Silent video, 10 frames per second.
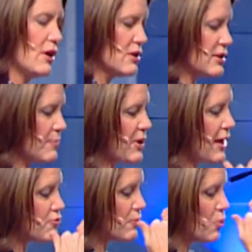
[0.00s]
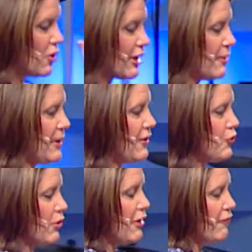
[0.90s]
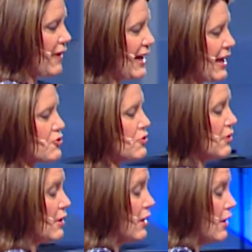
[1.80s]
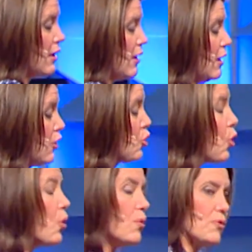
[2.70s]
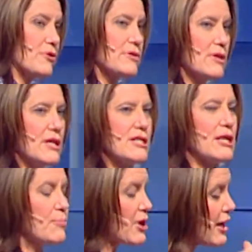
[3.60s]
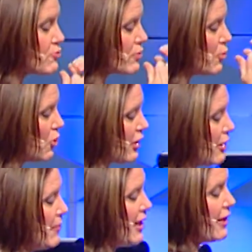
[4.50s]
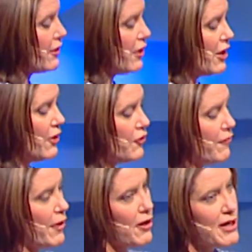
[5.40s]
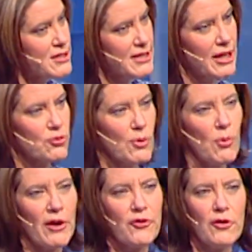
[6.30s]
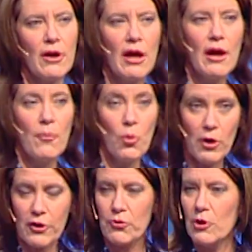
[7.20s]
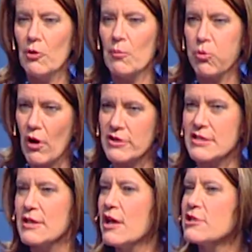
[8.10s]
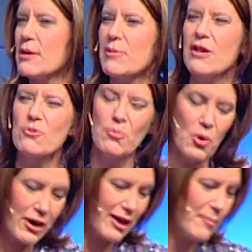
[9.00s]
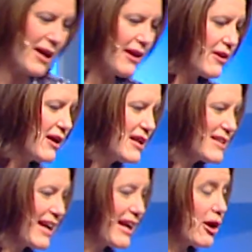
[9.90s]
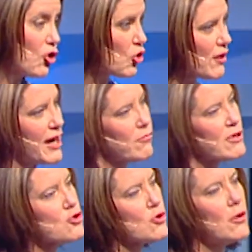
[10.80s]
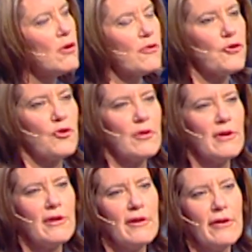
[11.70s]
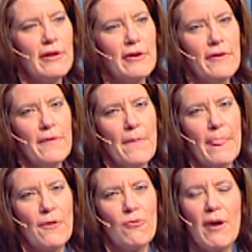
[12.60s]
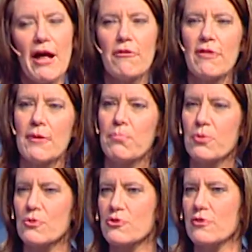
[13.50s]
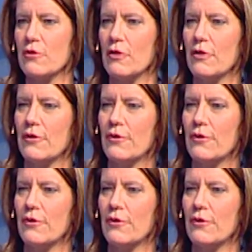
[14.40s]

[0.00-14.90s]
Sometimes we're more committed to our financial goals. Sometimes we're more committed to various things we want to work through and process. Sometimes we're more committed to getting great results rather than personal